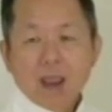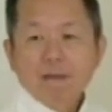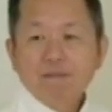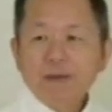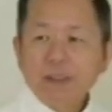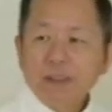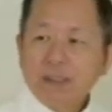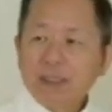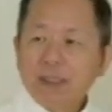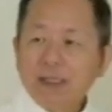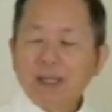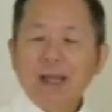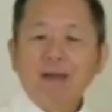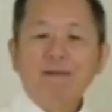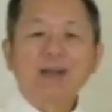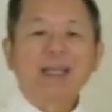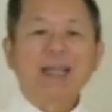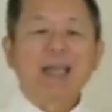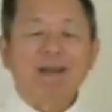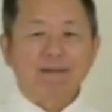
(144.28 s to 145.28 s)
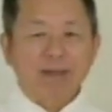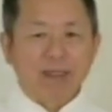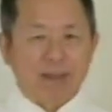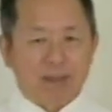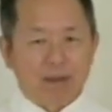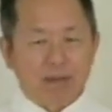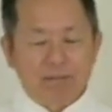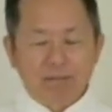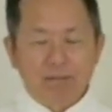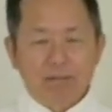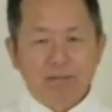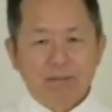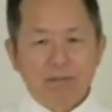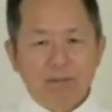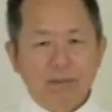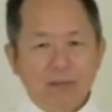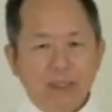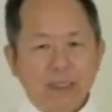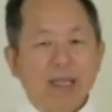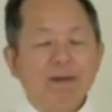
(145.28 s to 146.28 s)
Everything have a cavity.
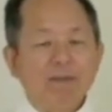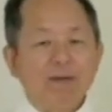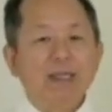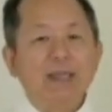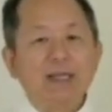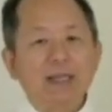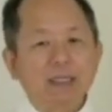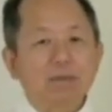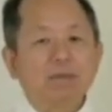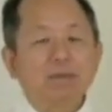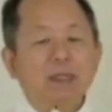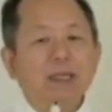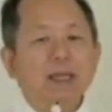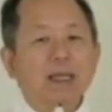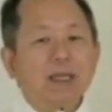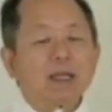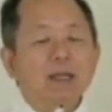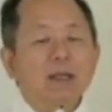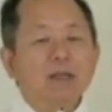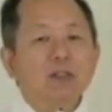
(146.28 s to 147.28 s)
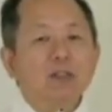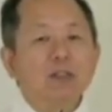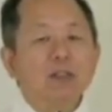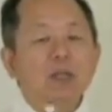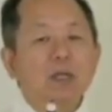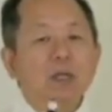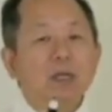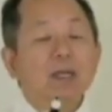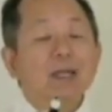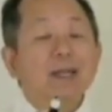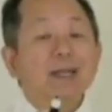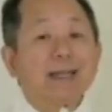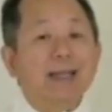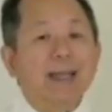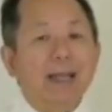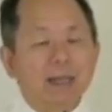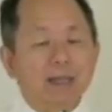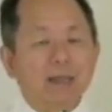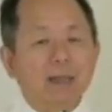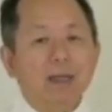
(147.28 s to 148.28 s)
Cavity, that means the energy
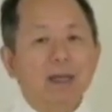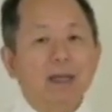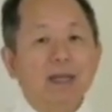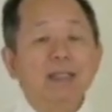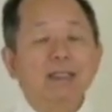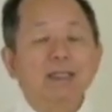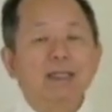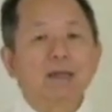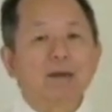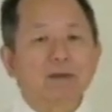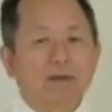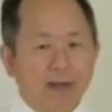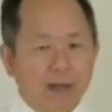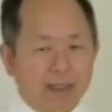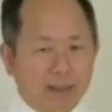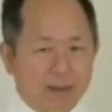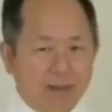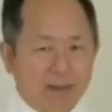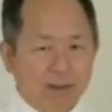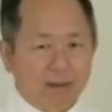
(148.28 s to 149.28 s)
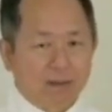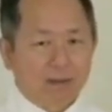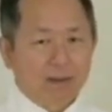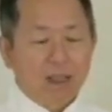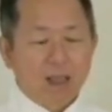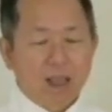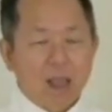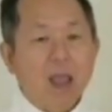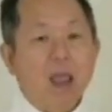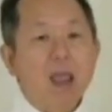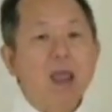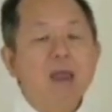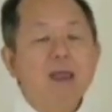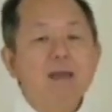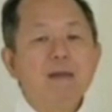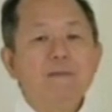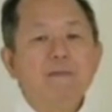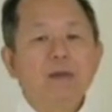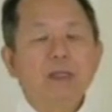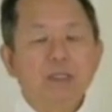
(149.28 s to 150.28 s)
gather and synchronize.
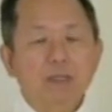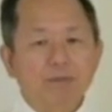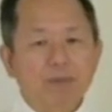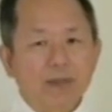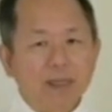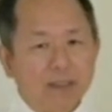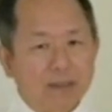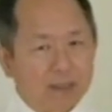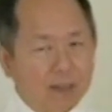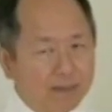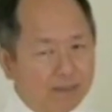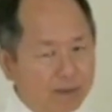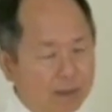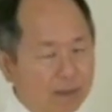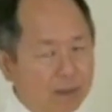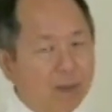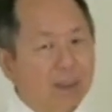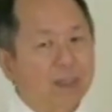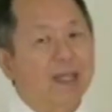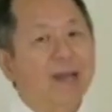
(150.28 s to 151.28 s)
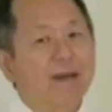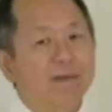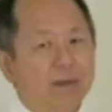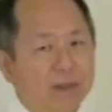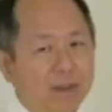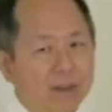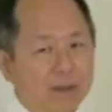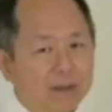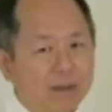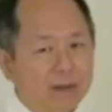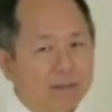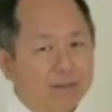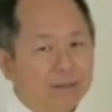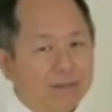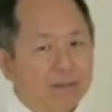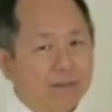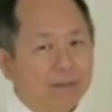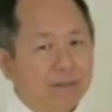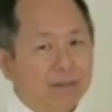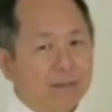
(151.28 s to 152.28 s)
Every space has cavities.
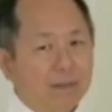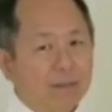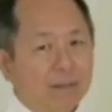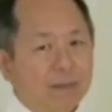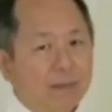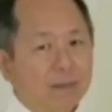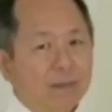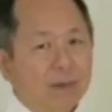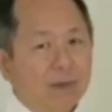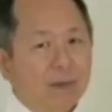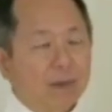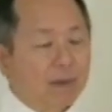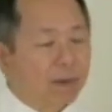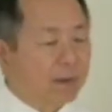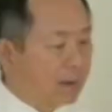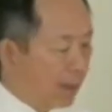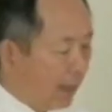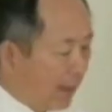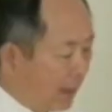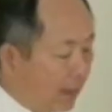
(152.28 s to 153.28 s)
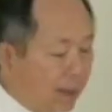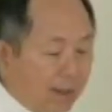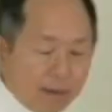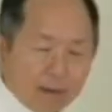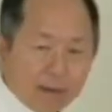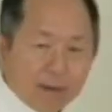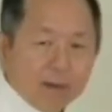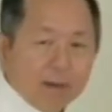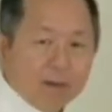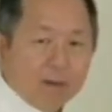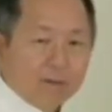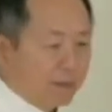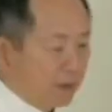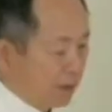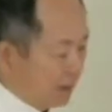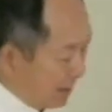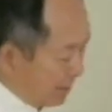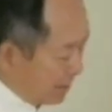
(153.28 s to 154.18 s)
Okay? For